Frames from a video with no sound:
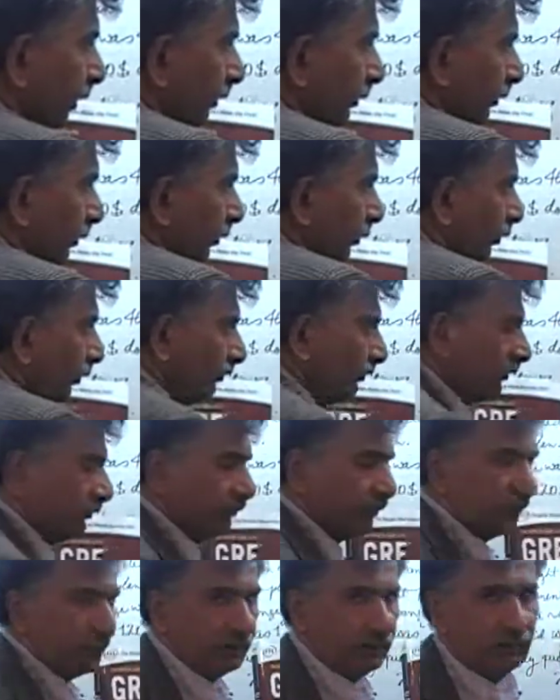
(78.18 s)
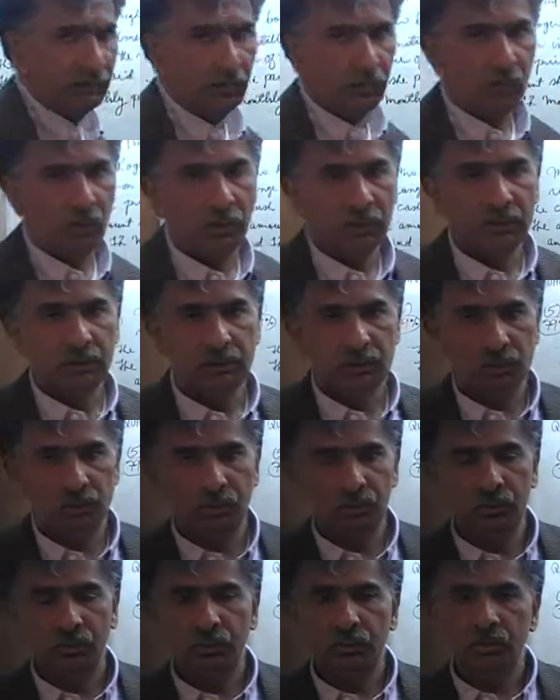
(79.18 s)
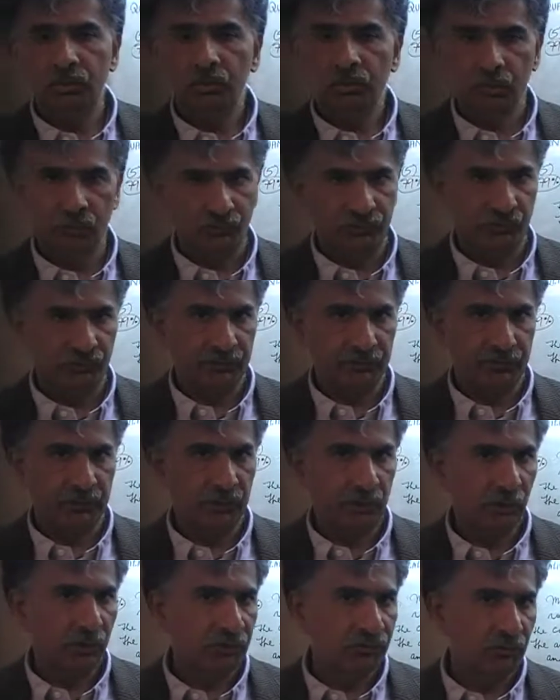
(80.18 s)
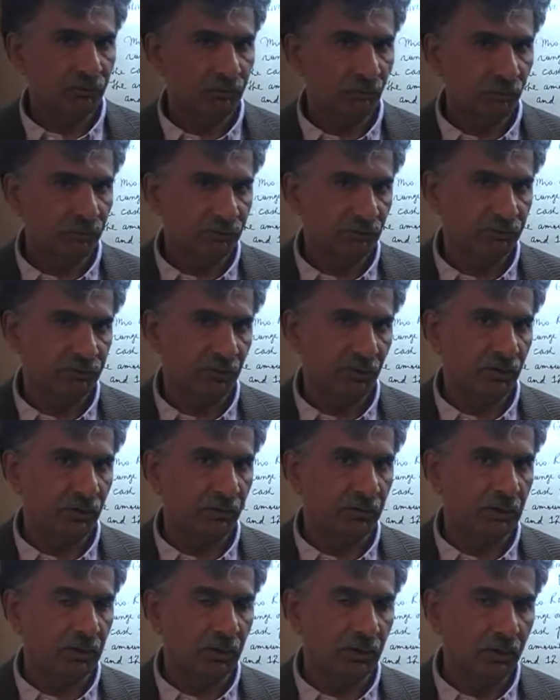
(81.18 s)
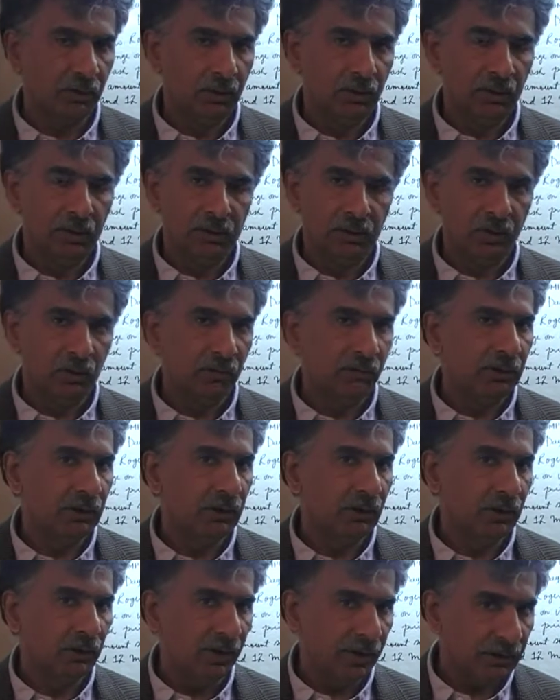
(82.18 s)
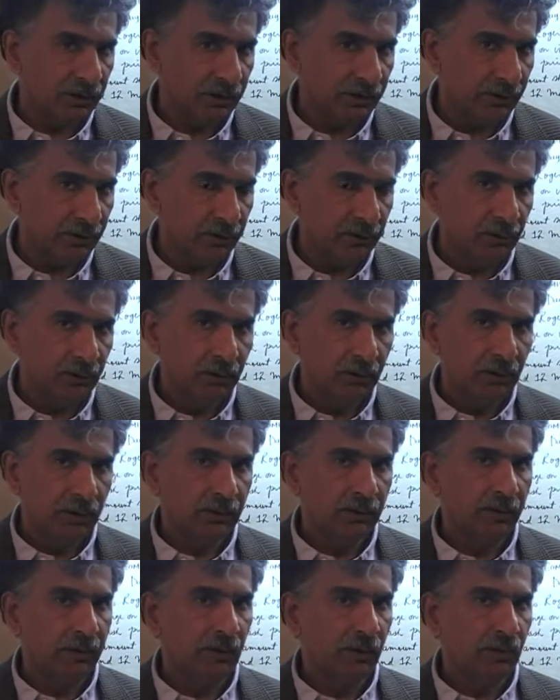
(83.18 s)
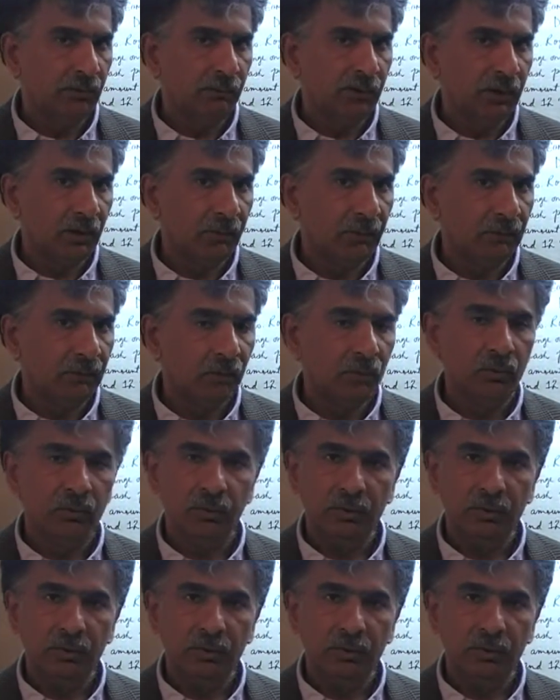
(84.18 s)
through two fifty. one through two fifty. The original solutions tend to be little, tend to be a little lengthier. They tend to be a little bit more